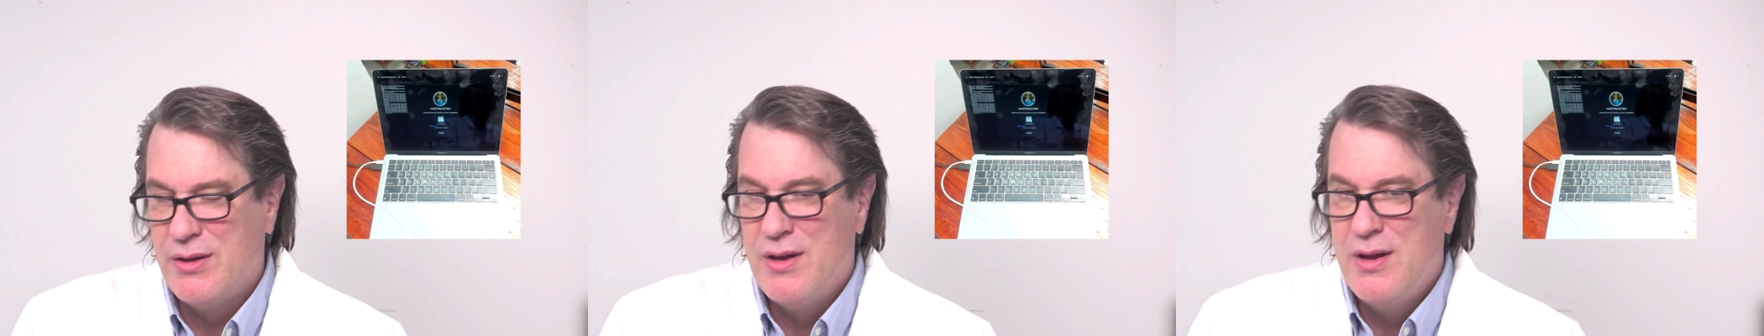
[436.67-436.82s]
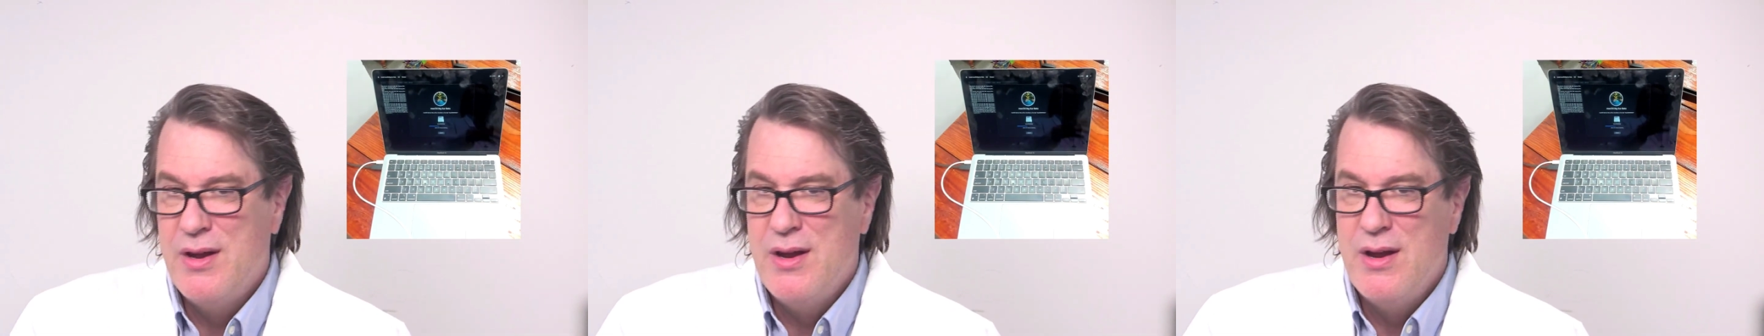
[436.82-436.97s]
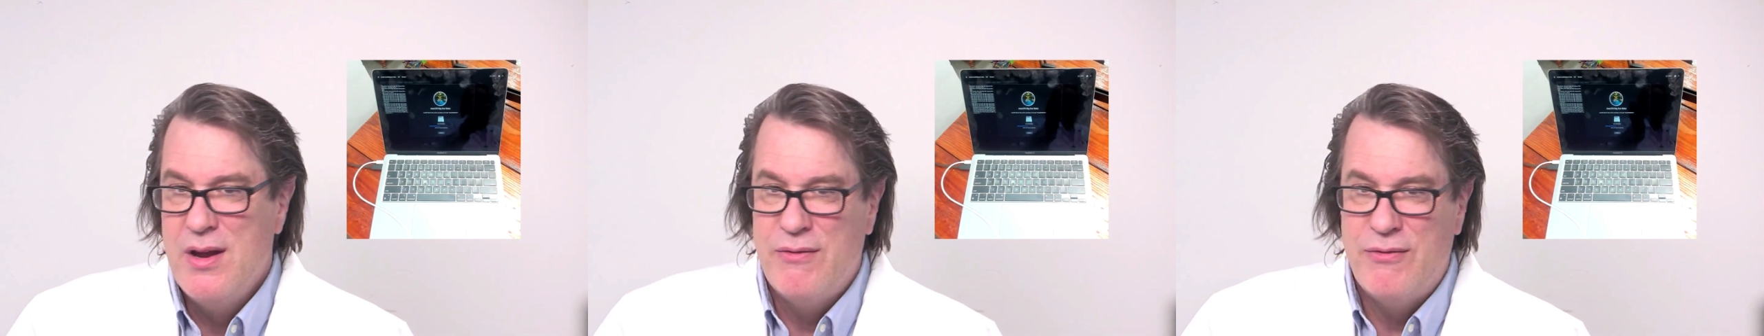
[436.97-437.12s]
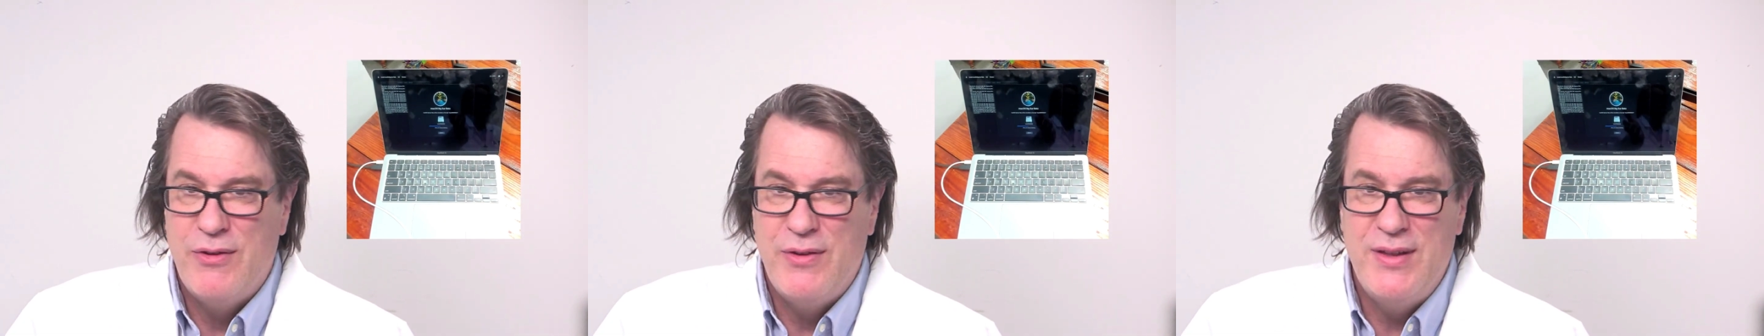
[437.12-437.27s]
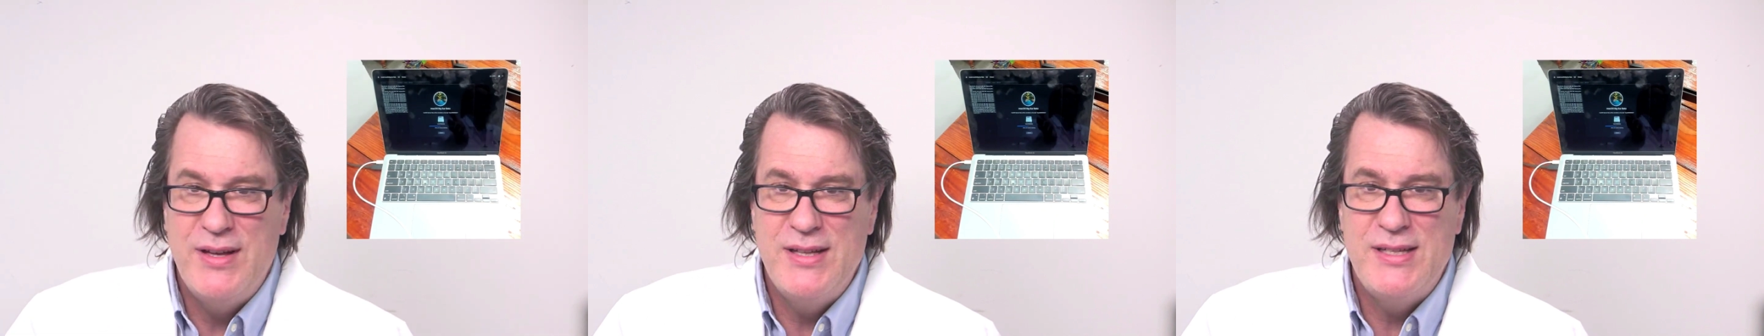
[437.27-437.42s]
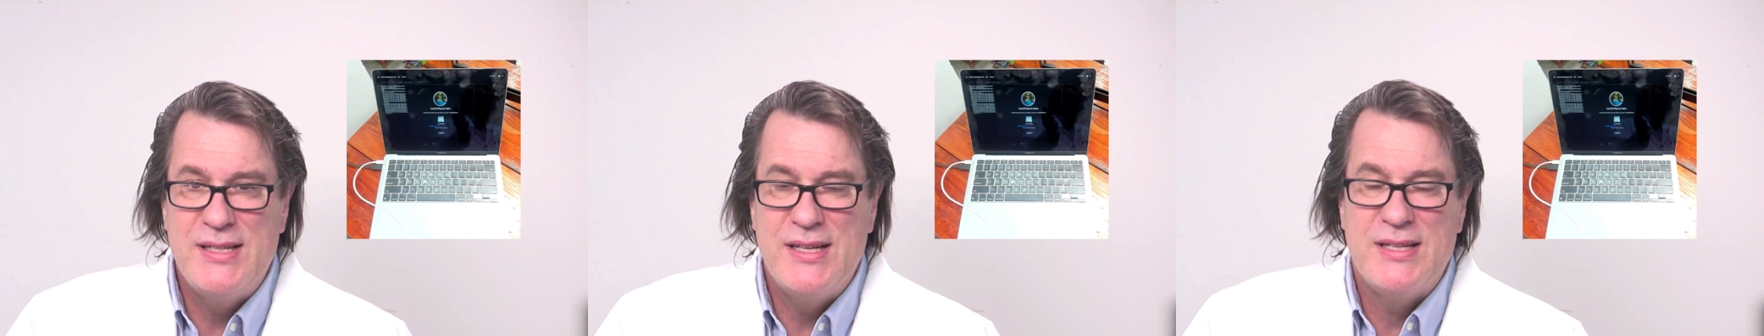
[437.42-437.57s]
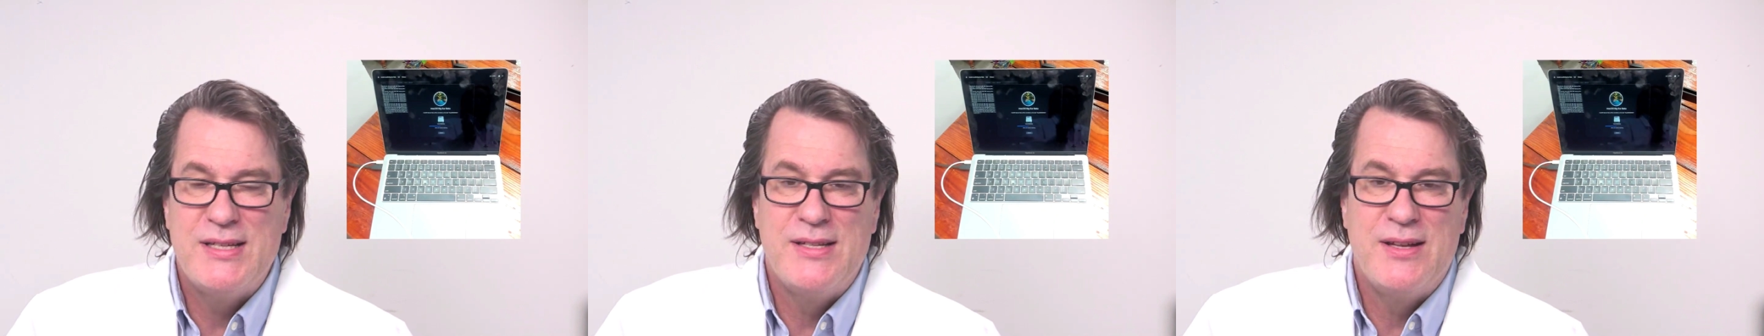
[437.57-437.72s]
For this
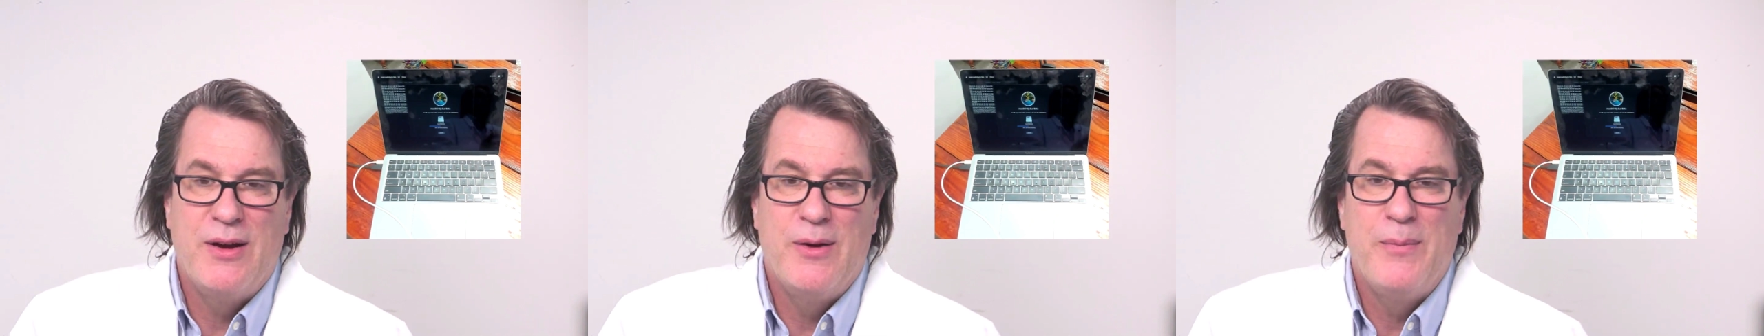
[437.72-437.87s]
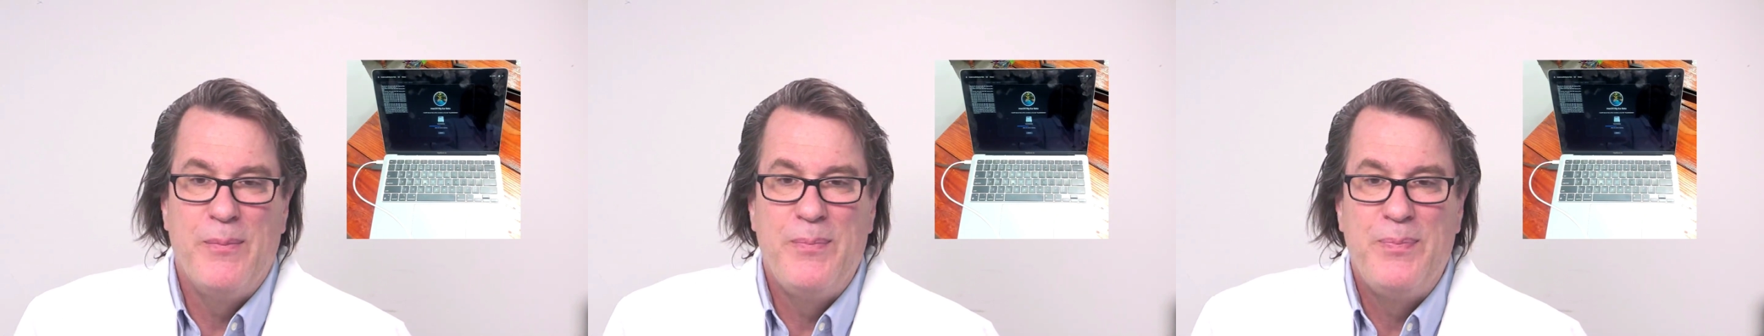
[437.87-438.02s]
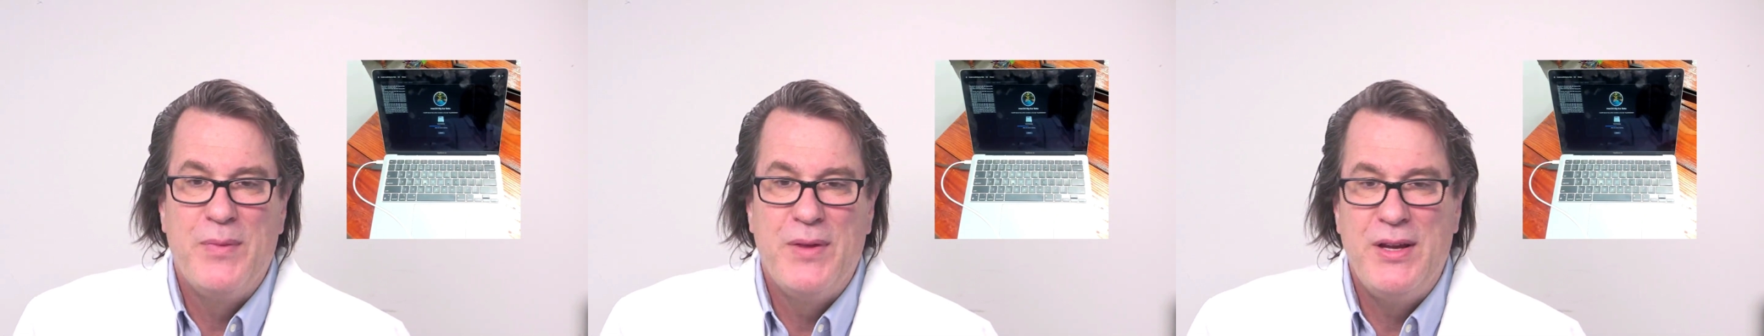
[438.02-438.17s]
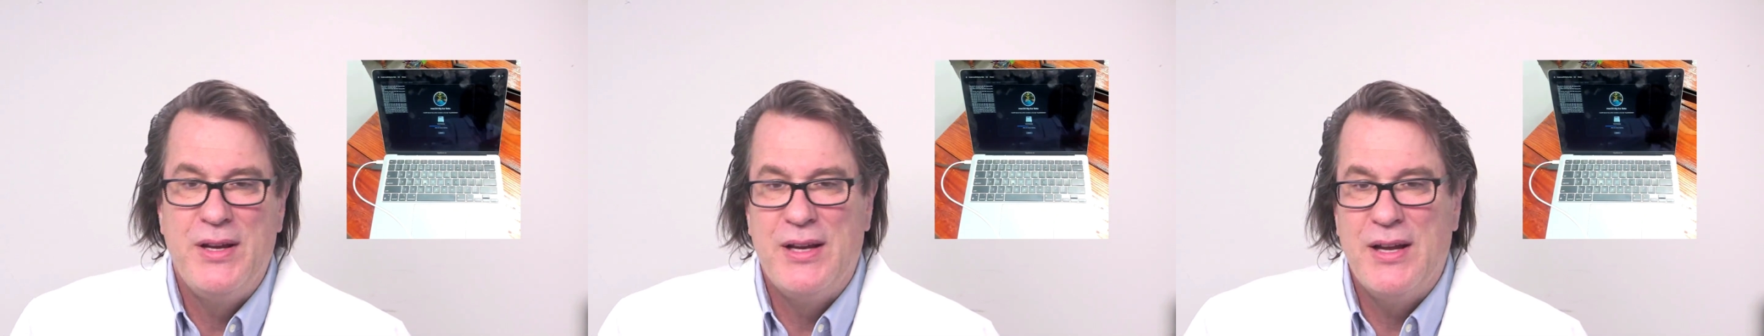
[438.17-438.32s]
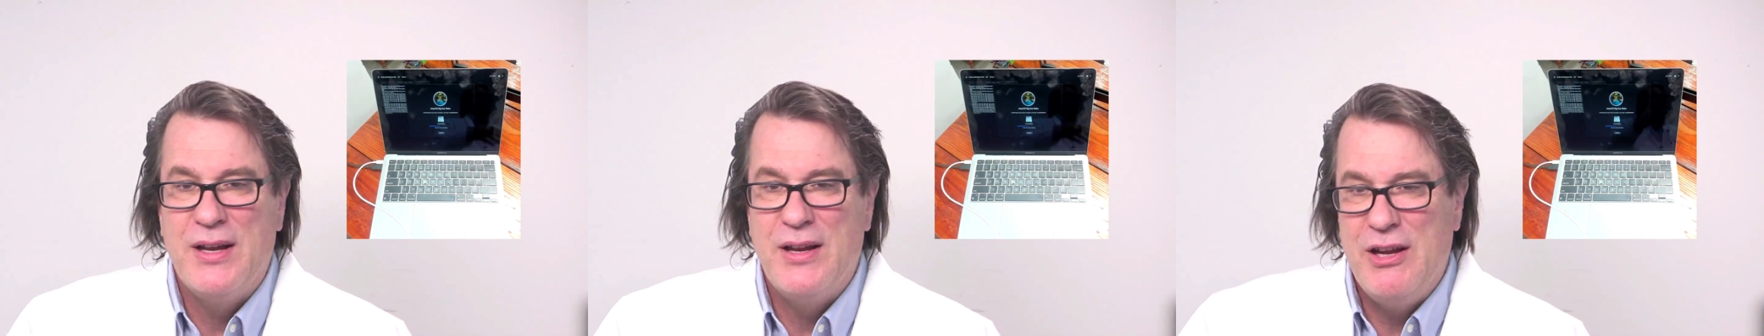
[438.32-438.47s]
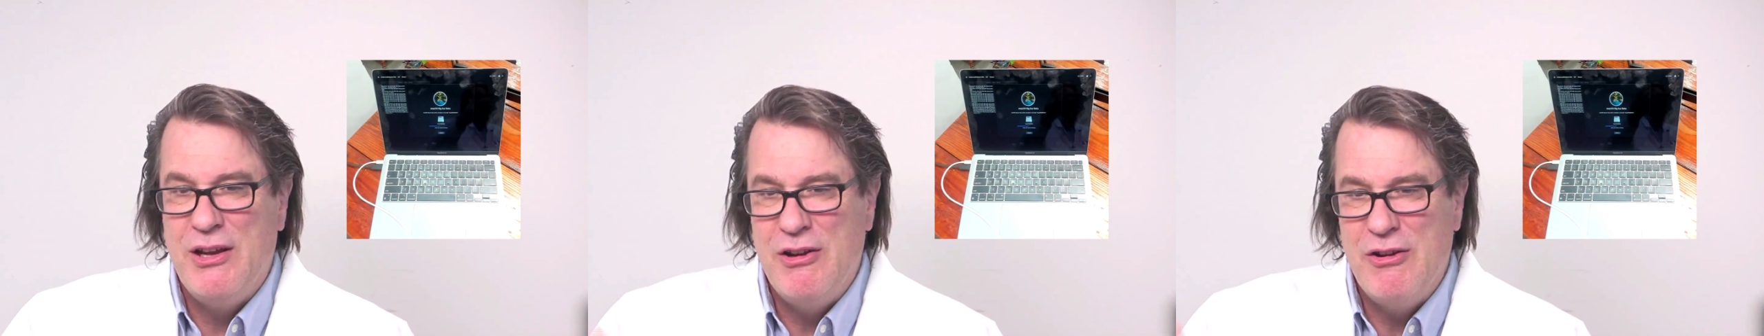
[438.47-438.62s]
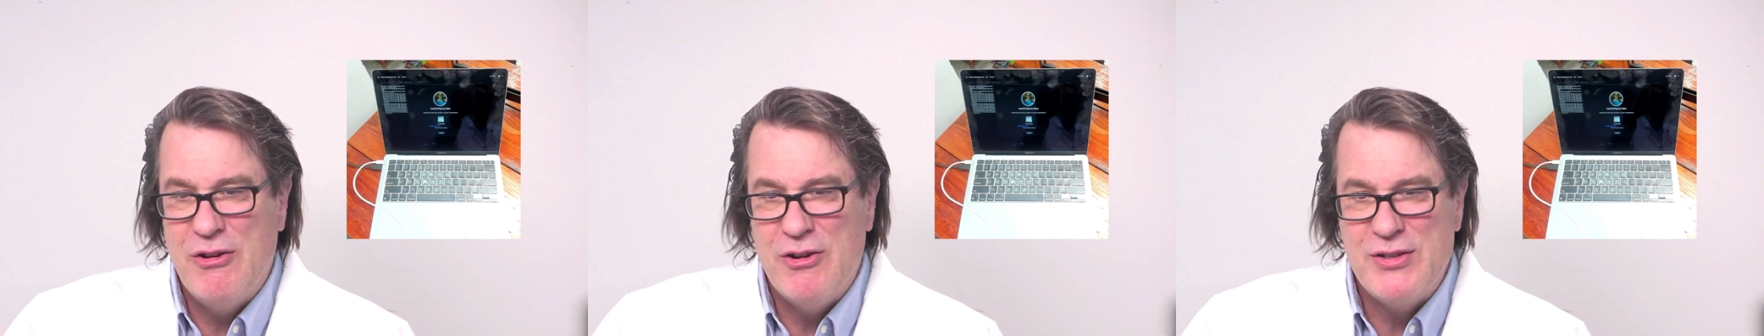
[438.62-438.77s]
system, you
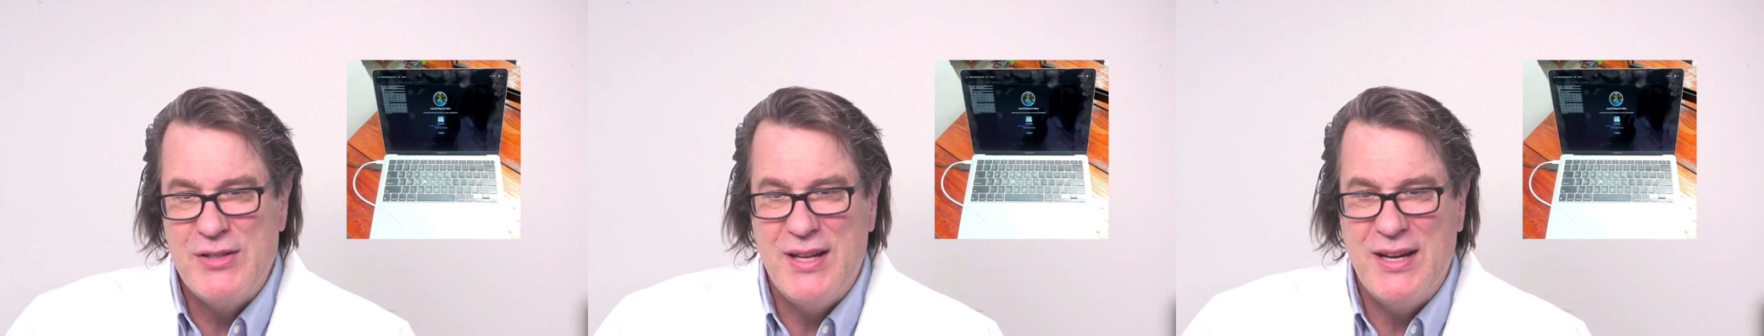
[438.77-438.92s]
notice that